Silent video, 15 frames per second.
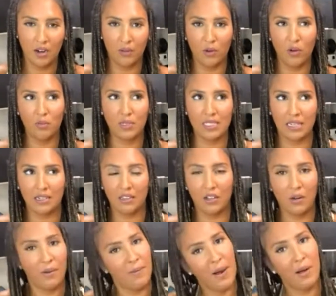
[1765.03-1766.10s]
almost like
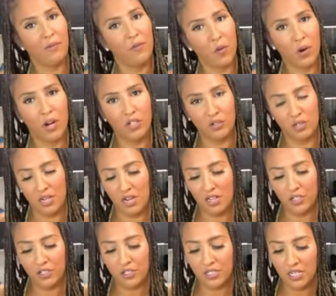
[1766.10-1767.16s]
around
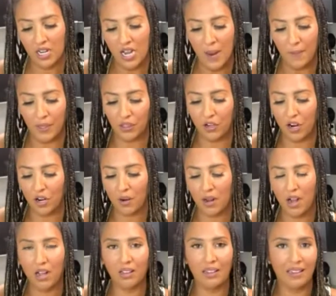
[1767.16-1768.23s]
$400, but there are
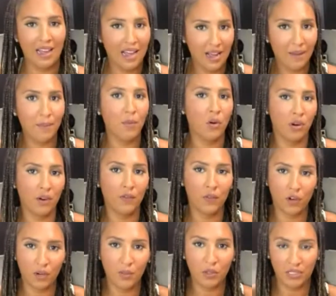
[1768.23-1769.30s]
a lot more
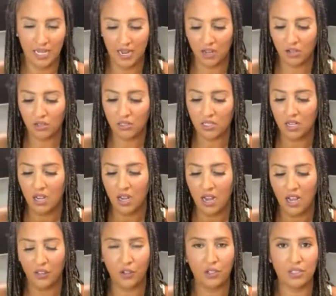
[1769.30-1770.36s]
affordable tails.
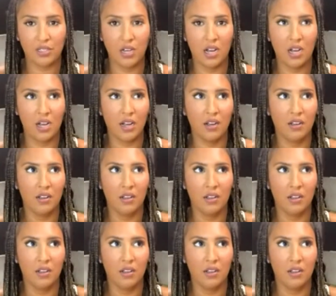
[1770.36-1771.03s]
There's I'm